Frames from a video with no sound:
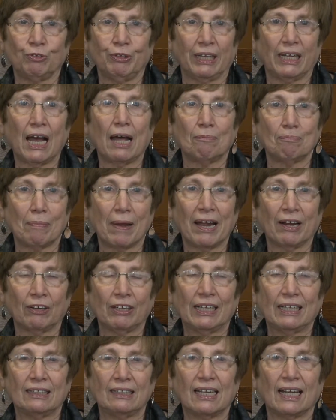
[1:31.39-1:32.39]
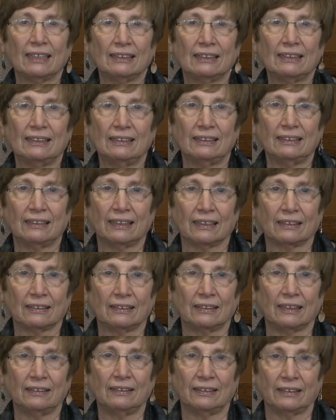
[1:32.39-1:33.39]
we got married in
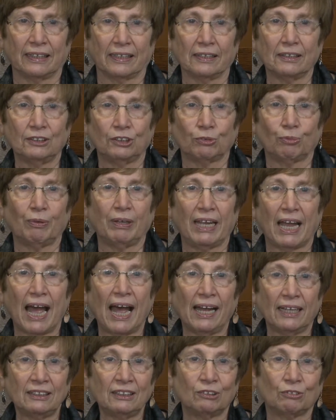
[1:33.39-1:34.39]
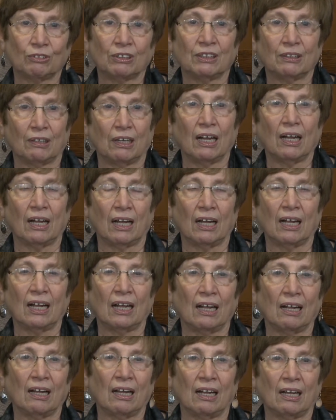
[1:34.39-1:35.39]
1966, we asked
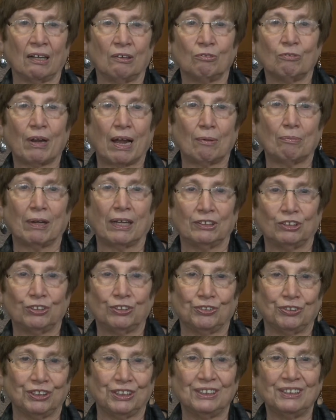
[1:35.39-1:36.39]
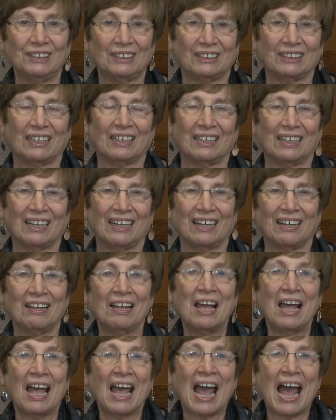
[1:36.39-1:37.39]
uh, Rabbi Julius uh,
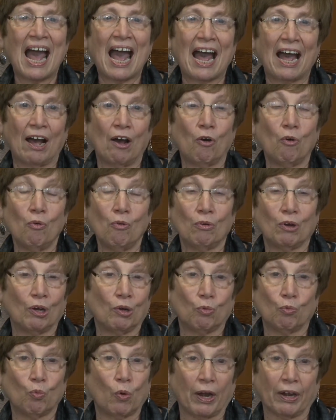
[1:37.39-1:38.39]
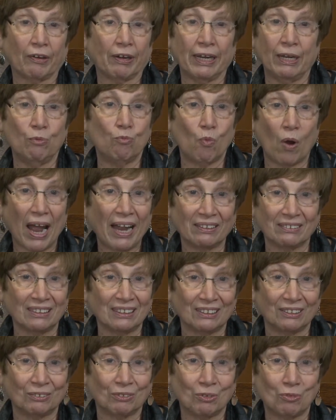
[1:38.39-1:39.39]
how, uh, where he
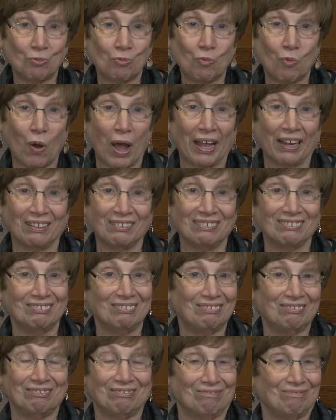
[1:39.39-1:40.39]
went when